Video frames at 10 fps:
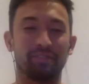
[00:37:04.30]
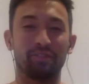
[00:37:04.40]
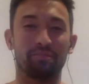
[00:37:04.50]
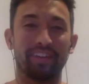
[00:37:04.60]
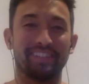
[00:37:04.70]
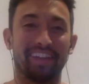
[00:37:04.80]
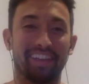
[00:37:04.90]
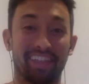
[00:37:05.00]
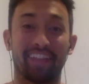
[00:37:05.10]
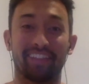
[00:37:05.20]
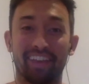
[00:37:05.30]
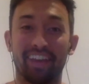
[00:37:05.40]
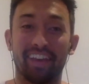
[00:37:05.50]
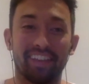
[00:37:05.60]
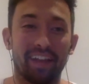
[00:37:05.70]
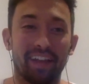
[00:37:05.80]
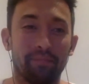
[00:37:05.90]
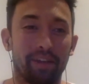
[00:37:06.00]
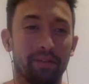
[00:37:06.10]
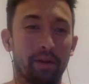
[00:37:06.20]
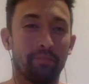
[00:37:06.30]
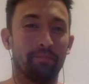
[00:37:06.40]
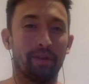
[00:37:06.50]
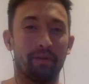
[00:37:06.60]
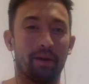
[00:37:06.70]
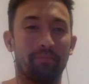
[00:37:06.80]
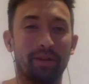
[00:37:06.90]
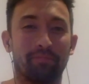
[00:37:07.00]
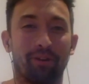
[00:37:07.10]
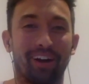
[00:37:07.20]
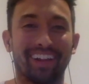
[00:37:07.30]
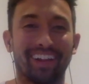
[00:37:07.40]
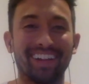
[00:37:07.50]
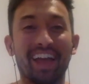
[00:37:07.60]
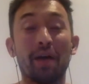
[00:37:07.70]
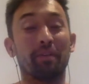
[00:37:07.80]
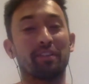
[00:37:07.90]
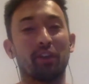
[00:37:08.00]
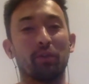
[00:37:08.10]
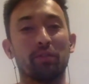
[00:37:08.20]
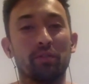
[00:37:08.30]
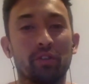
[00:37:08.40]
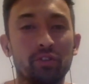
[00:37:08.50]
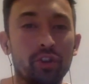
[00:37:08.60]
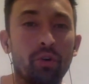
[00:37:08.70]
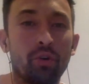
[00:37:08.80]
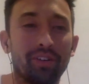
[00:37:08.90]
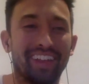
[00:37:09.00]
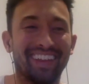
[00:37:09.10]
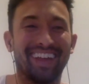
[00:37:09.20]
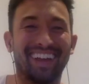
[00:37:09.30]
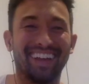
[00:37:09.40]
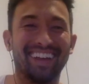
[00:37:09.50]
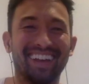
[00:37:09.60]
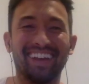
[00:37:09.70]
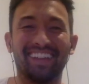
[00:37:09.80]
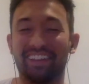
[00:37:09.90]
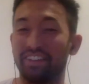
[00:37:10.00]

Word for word: toothpaste together, that's that'd be a, a, a big product. But so the, the new... Write